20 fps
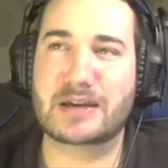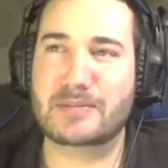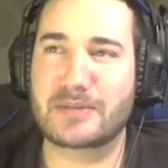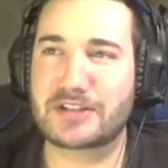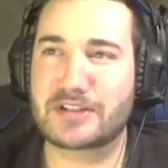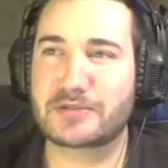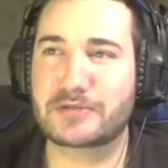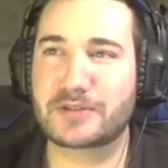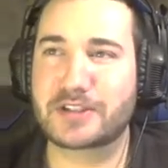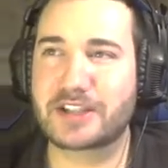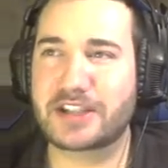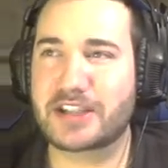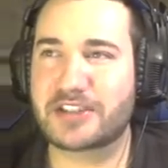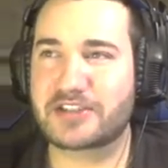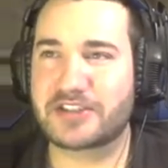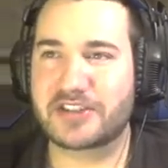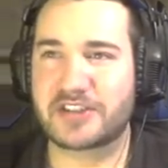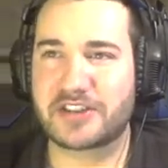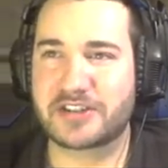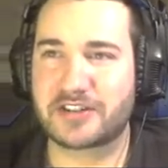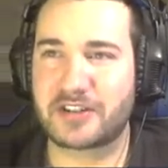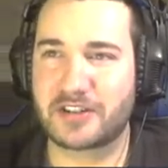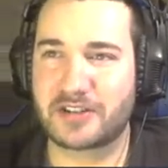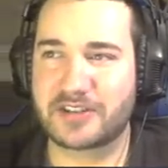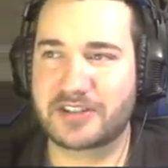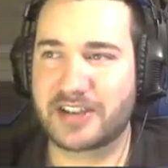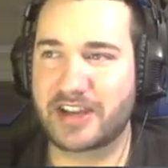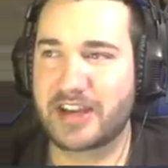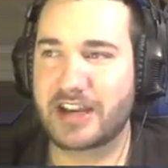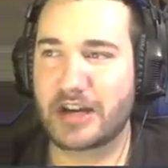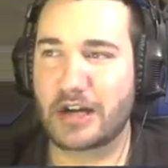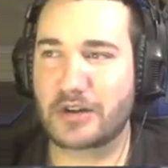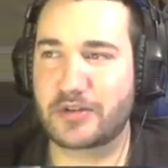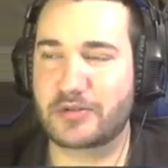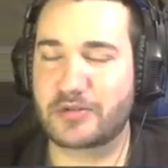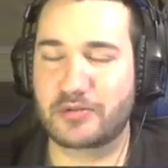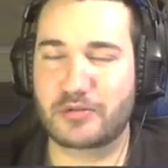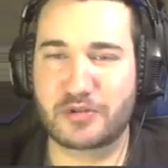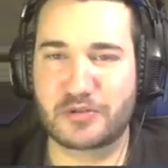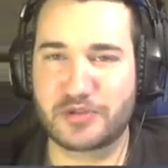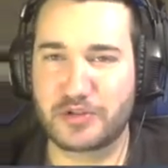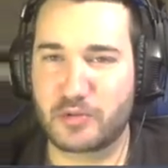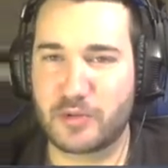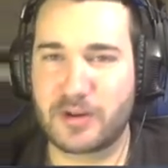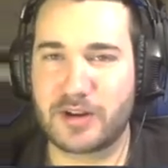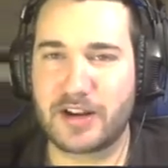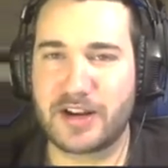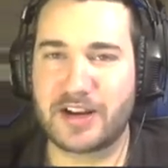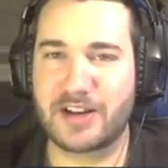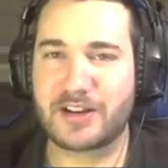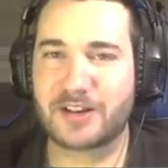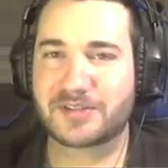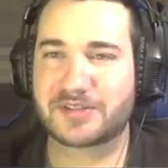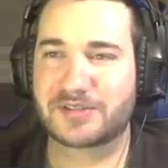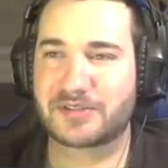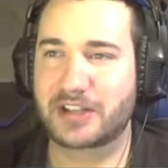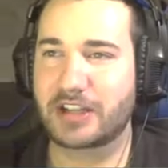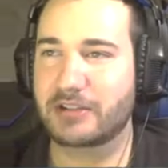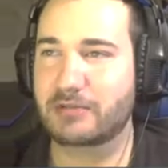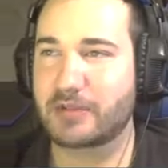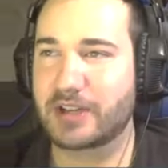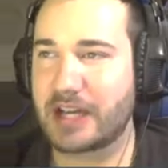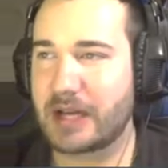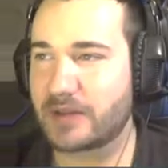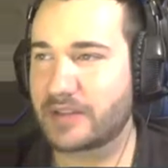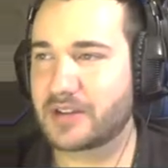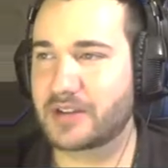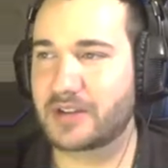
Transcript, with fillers: I mean, really, it just starts out. They're in the warehouse. Like, we have